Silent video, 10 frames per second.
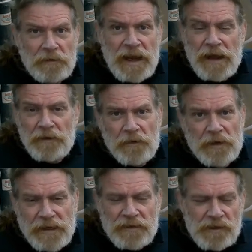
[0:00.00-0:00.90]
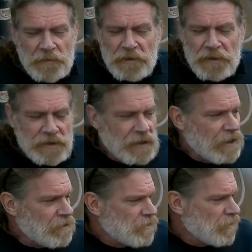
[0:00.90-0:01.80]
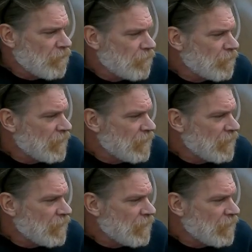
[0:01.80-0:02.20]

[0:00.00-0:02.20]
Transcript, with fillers: Yeah, no yeah, something like that. Yeah.